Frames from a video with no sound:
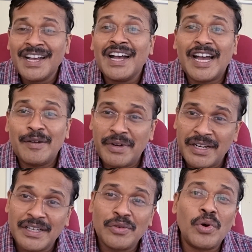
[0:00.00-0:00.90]
I'm
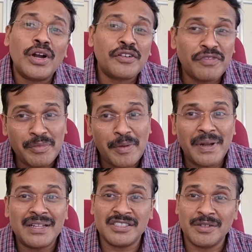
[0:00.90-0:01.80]
drinking water from a
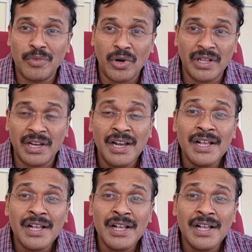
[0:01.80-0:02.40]
plastic bottle.